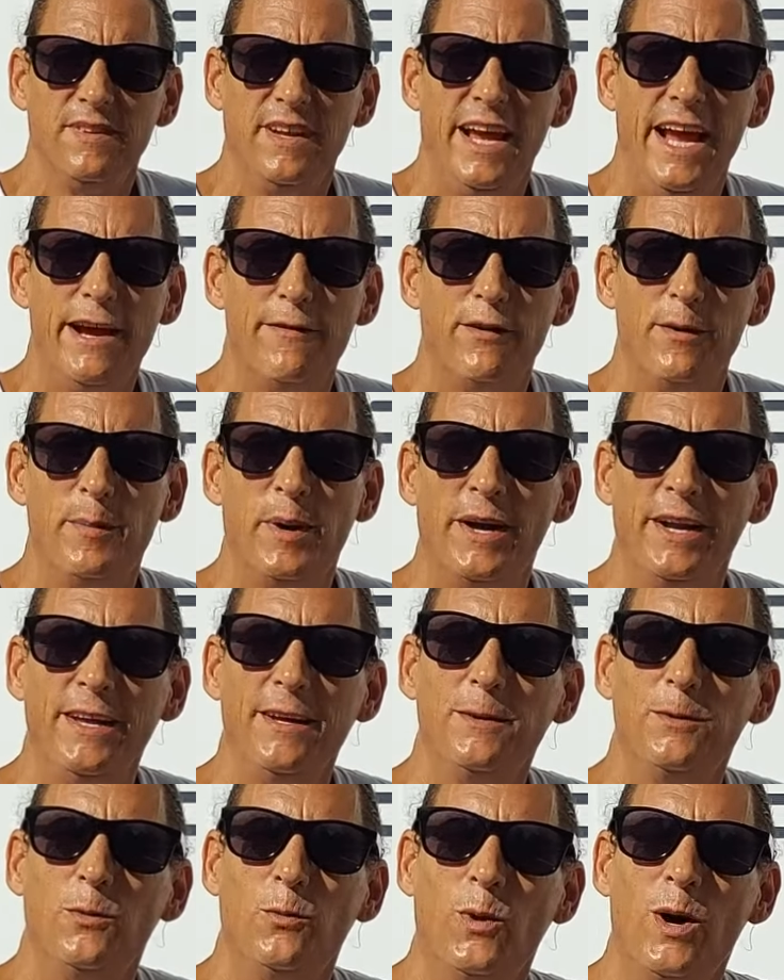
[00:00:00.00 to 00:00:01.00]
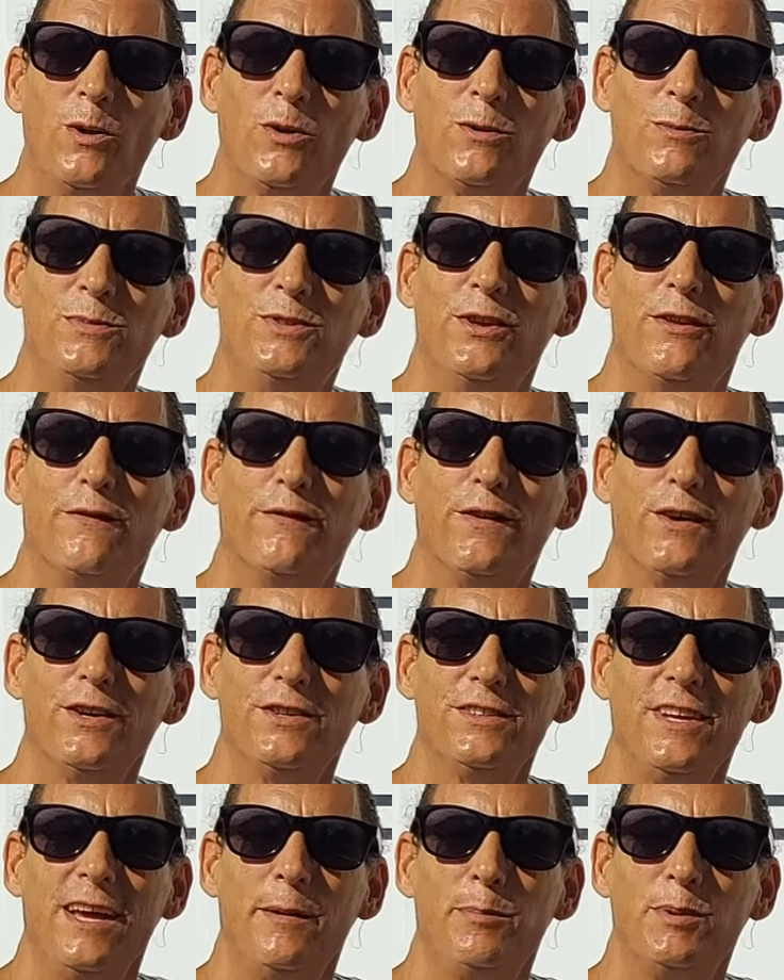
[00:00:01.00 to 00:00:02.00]
Hey everybody, welcome to the
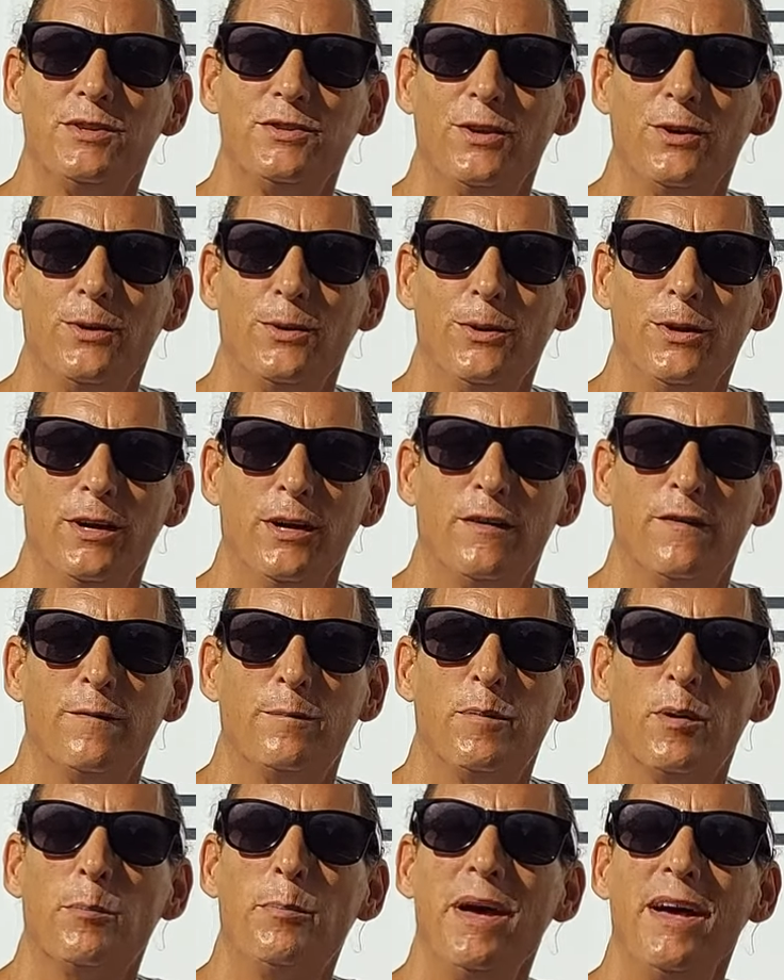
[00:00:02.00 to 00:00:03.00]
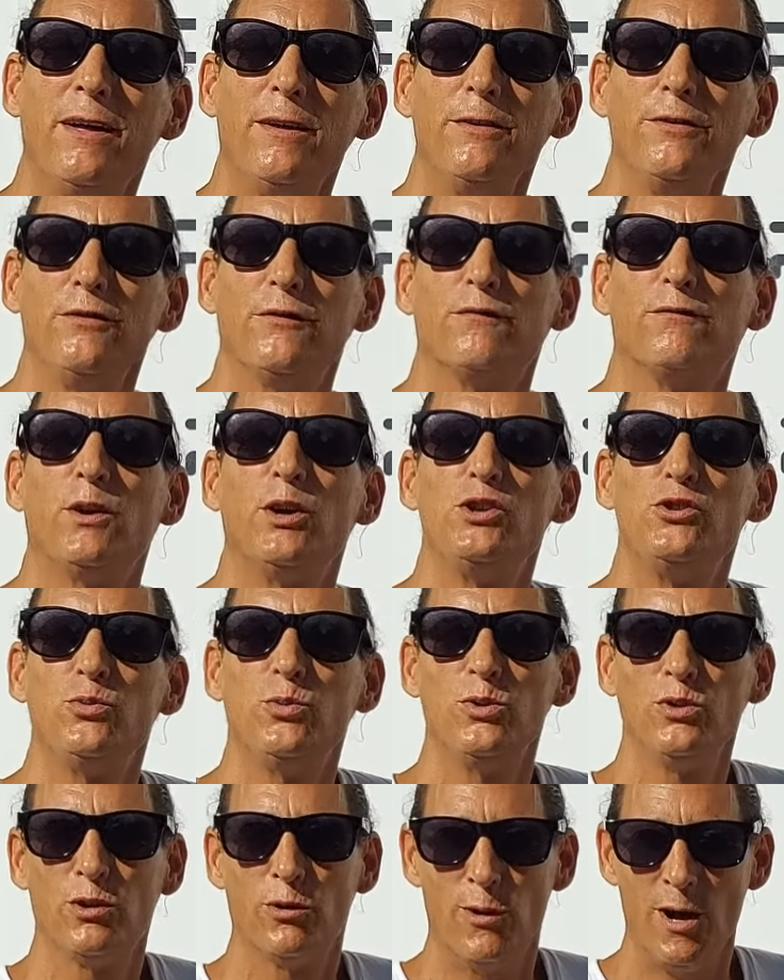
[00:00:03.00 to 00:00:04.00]
first episode of Propels
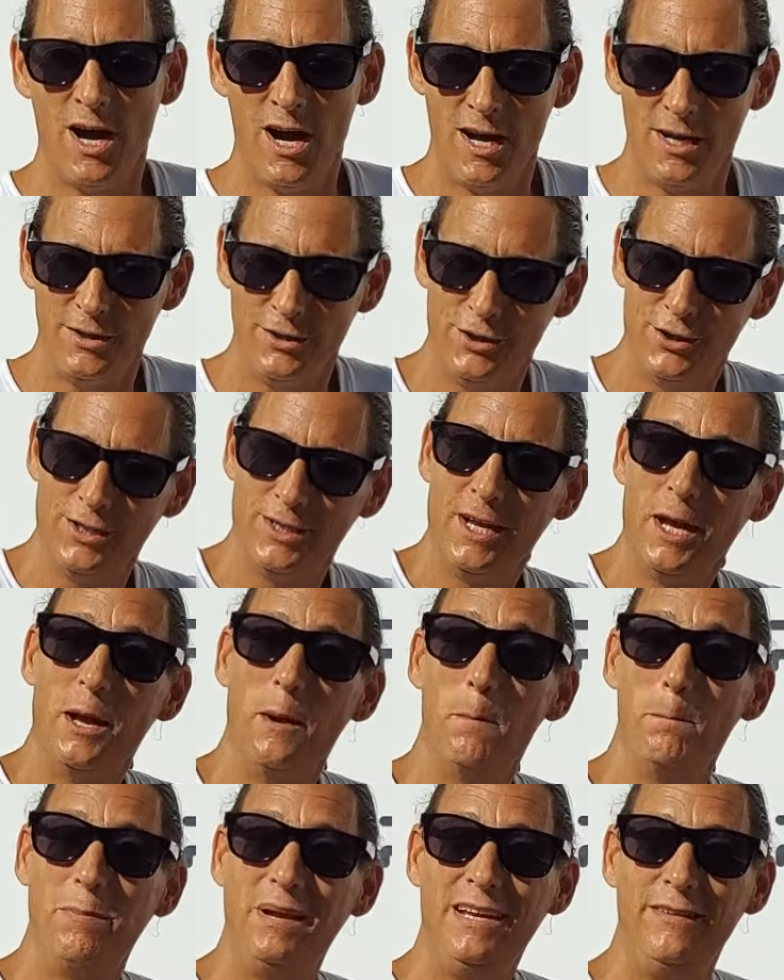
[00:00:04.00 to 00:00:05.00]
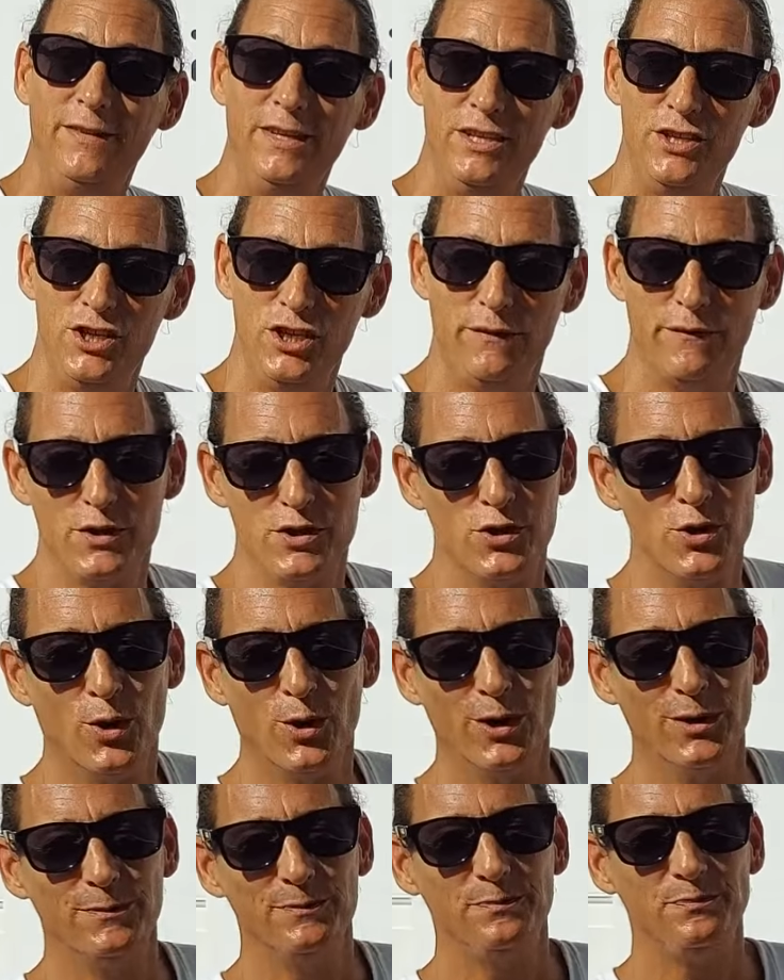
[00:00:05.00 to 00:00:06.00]
Virtual Garage, PVG for
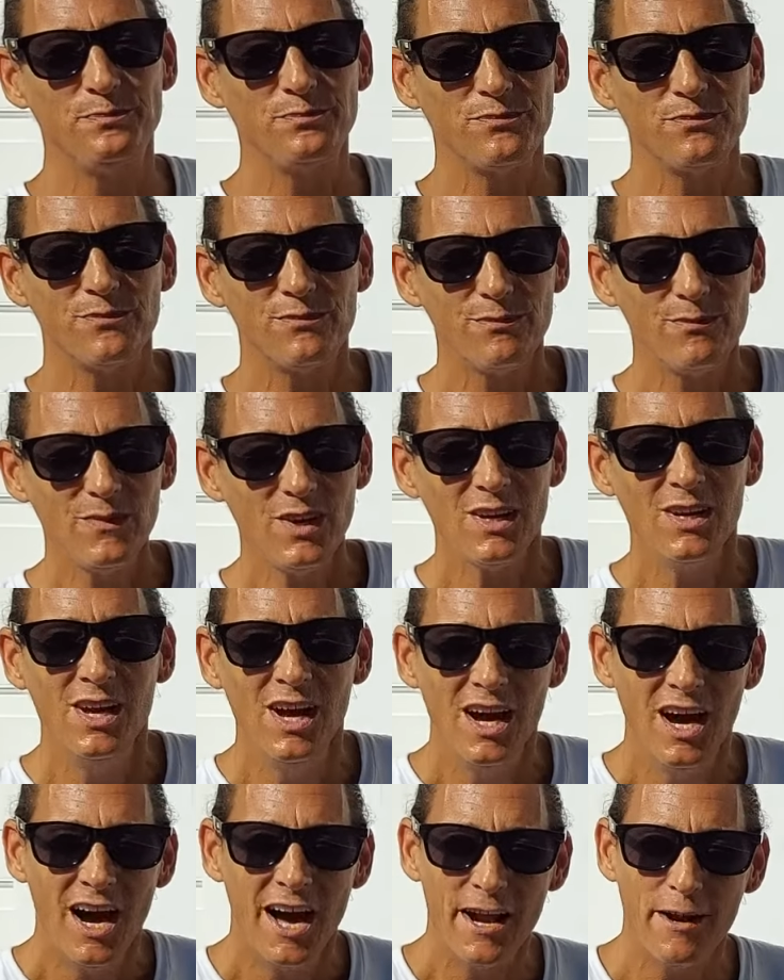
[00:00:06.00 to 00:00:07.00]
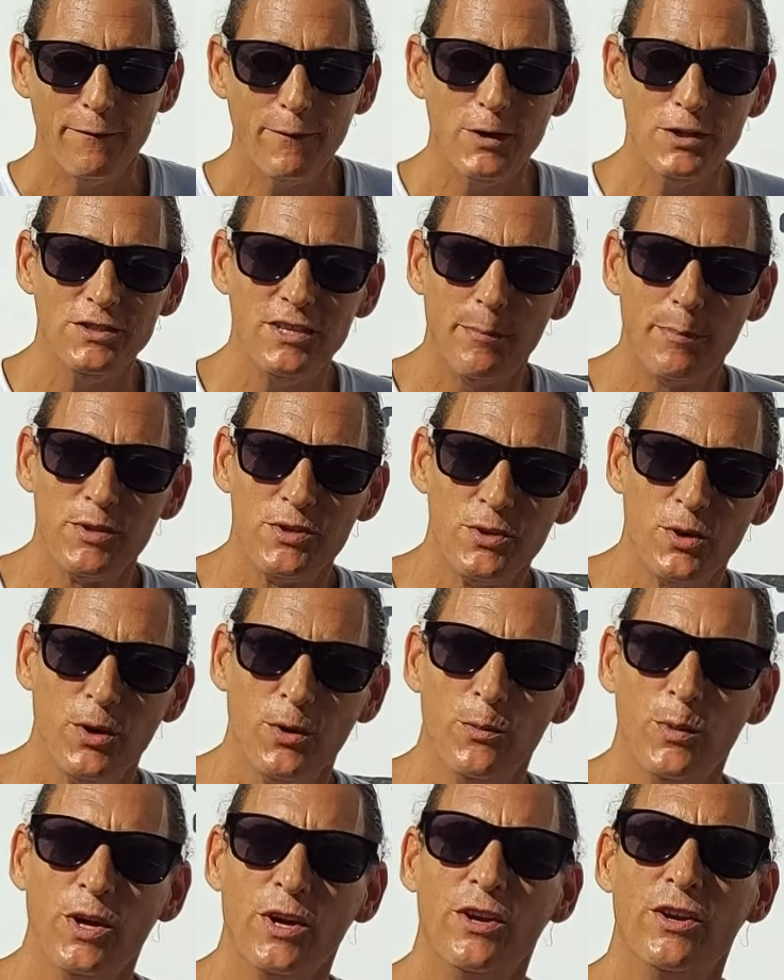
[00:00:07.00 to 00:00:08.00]
short. On our first
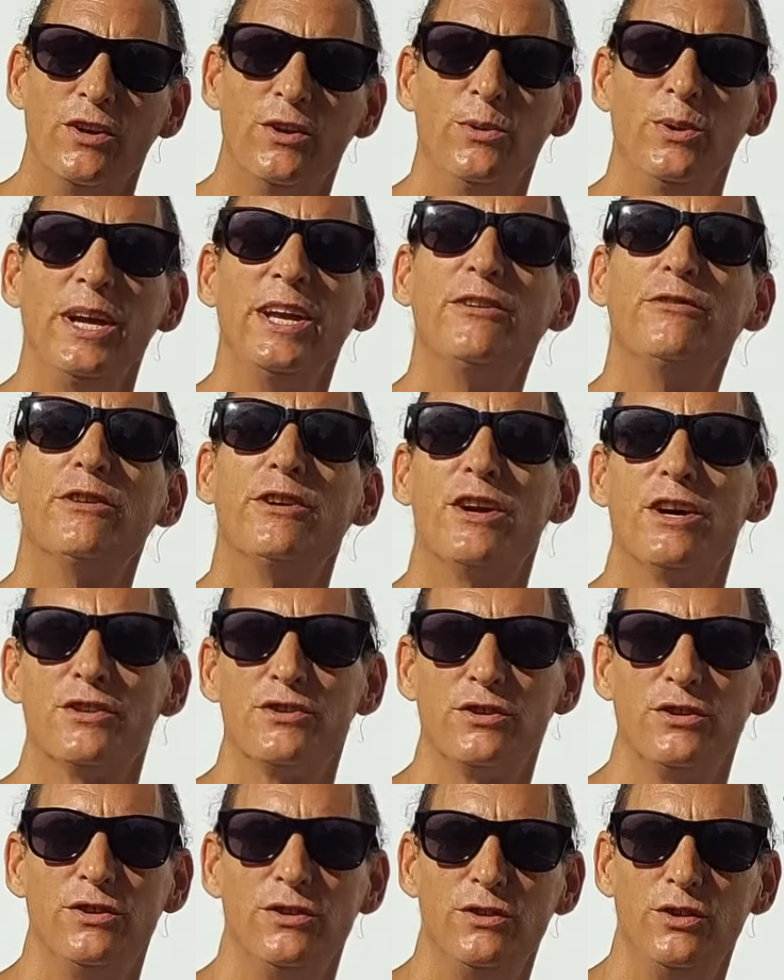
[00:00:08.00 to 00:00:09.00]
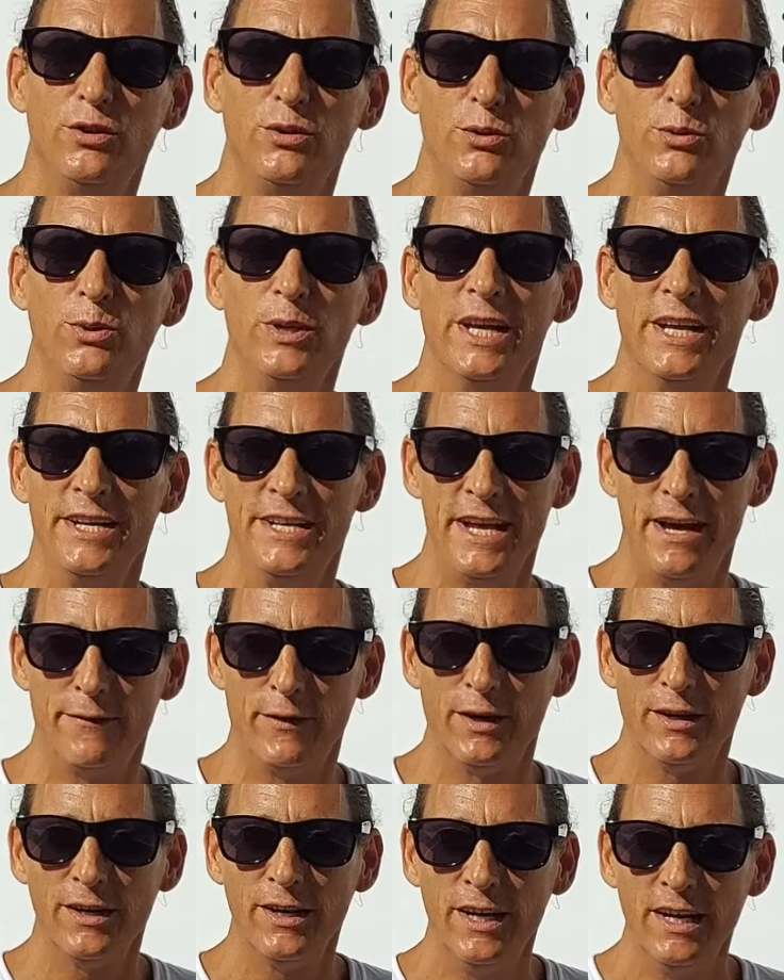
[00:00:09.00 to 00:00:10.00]
episode, we're going to do Introduction to
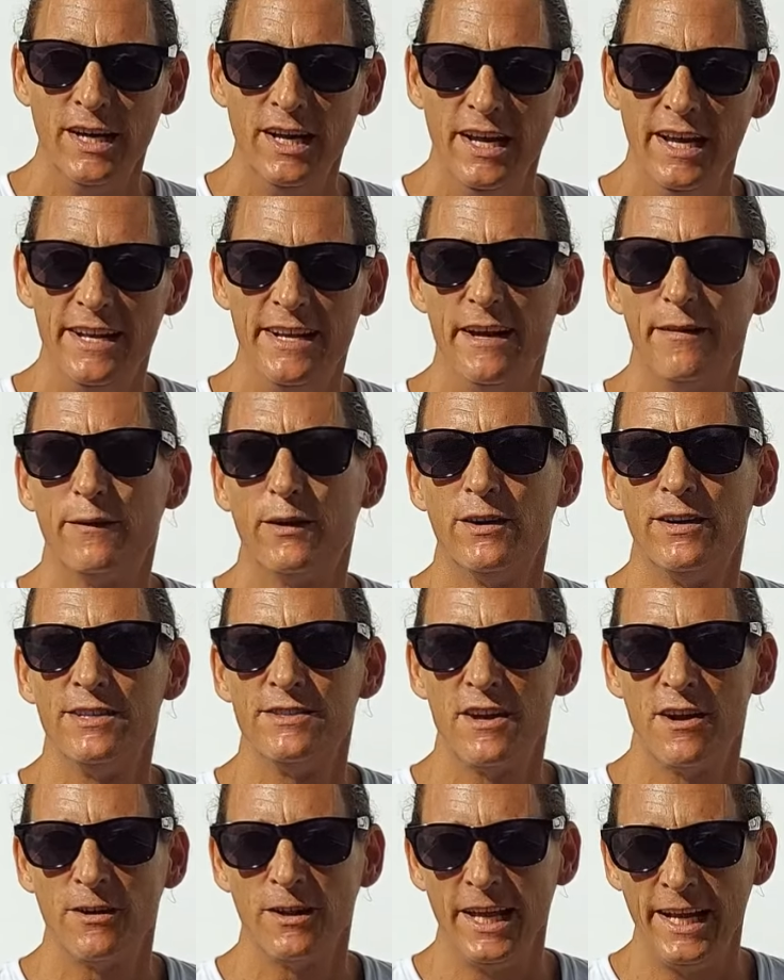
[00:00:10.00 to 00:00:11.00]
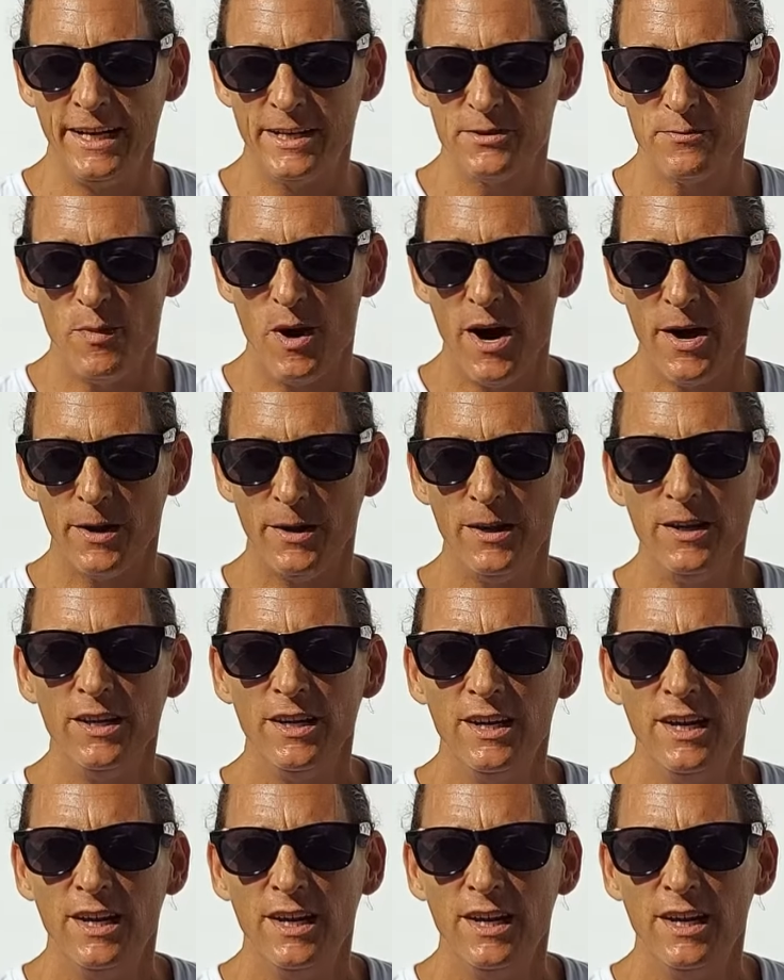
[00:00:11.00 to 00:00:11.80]
Endeavor. Endeavor is our latest model.